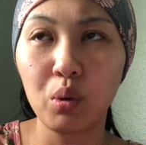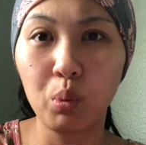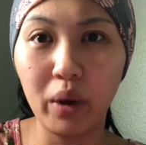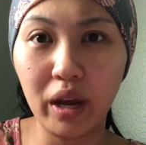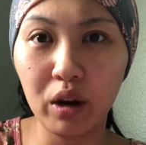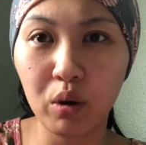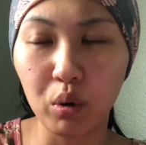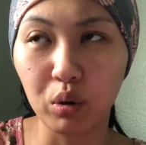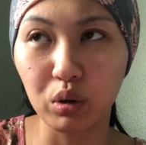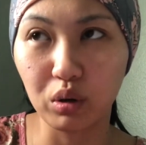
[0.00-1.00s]
wear
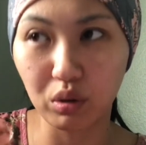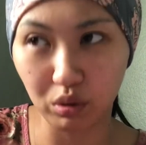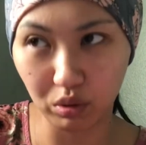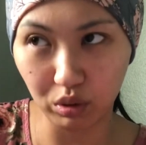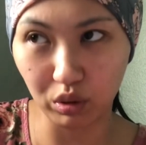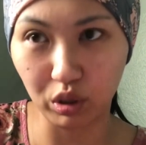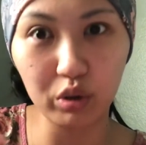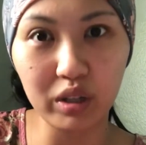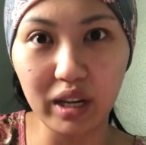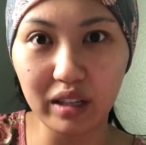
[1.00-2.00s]
or
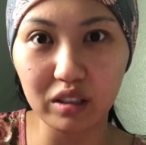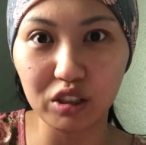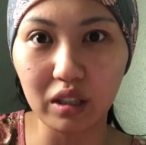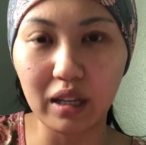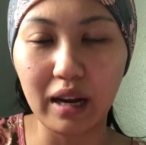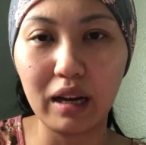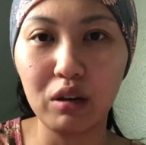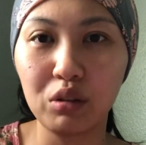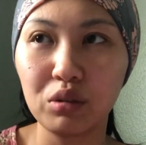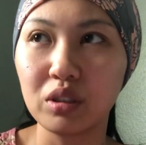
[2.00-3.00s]
look like the
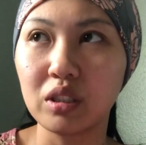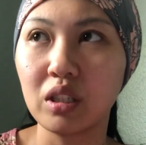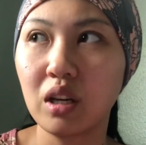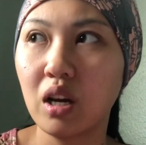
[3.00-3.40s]
Gentiles,